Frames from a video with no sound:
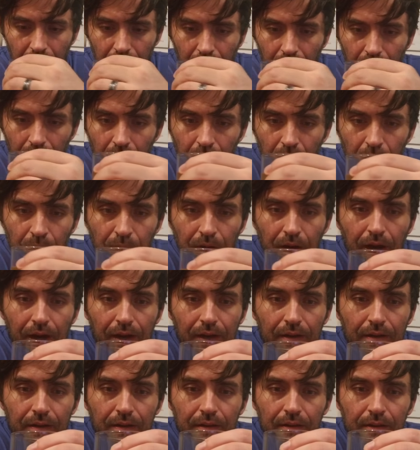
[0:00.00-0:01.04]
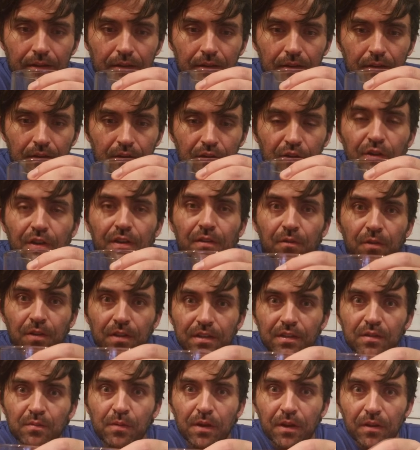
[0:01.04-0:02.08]
Oh my. You can really
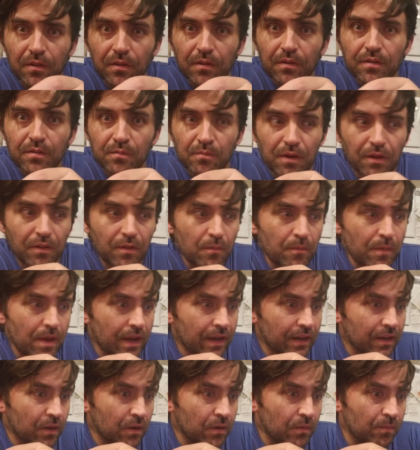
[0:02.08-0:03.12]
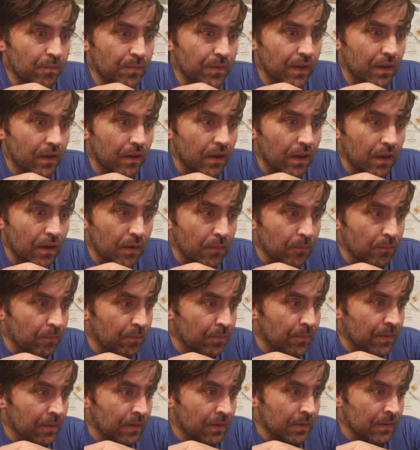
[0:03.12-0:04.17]
smell, smell the mango. Um,
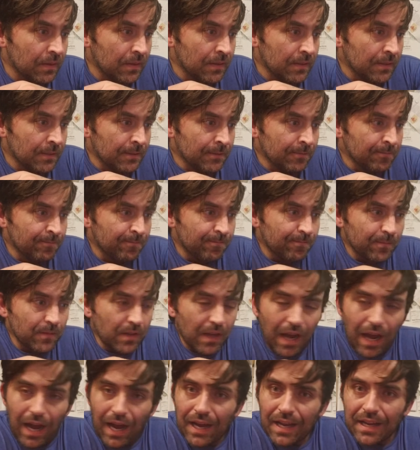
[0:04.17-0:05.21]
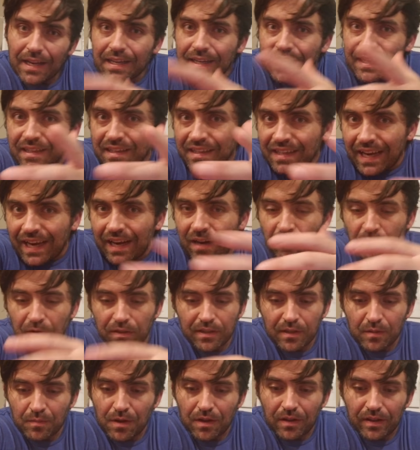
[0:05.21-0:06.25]
I can't really
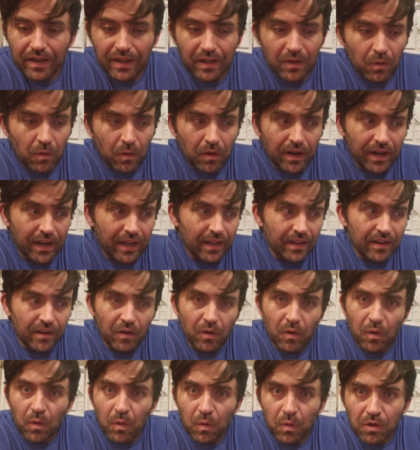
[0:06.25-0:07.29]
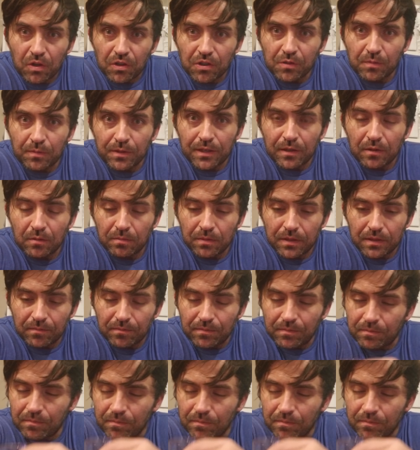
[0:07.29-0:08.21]
smell any coriander or orange peel, but